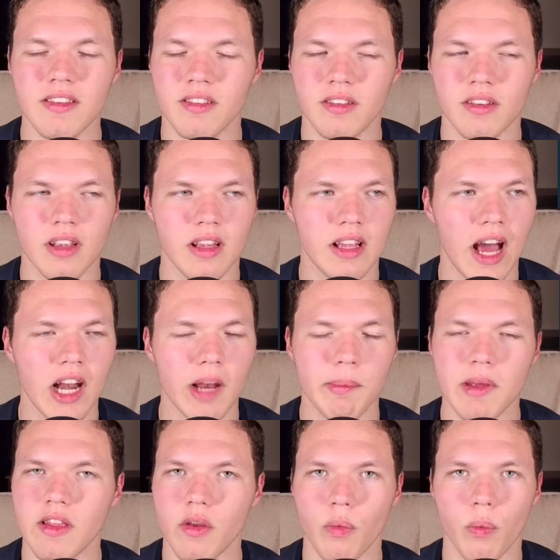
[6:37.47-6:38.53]
got to be
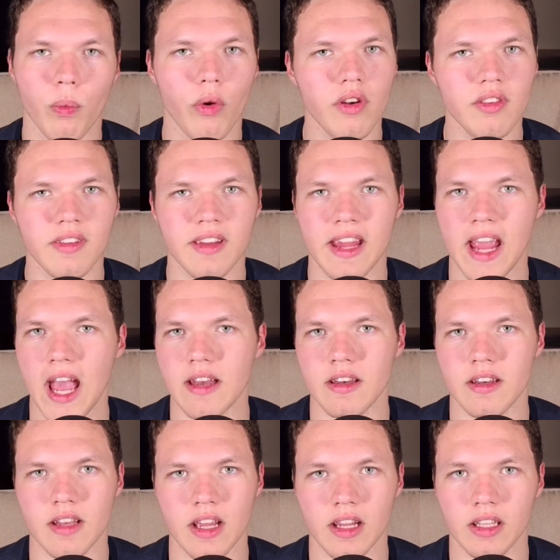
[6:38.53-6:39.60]
the worst
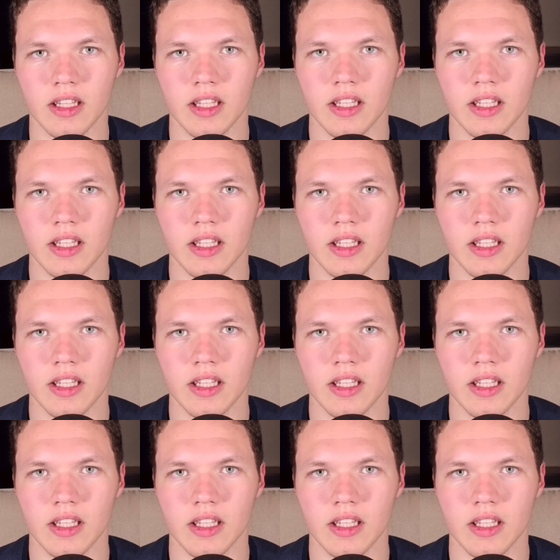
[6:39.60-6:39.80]
candidate